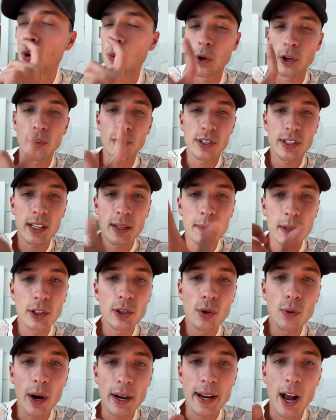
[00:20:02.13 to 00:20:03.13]
So what you're seeing
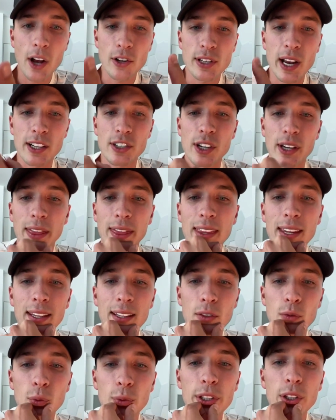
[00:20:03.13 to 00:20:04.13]
me do right now is actually
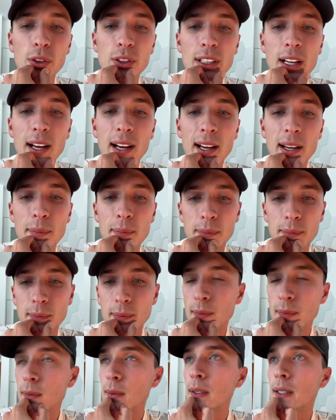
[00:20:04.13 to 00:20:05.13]
think in real time.
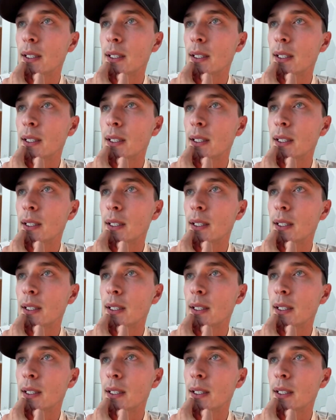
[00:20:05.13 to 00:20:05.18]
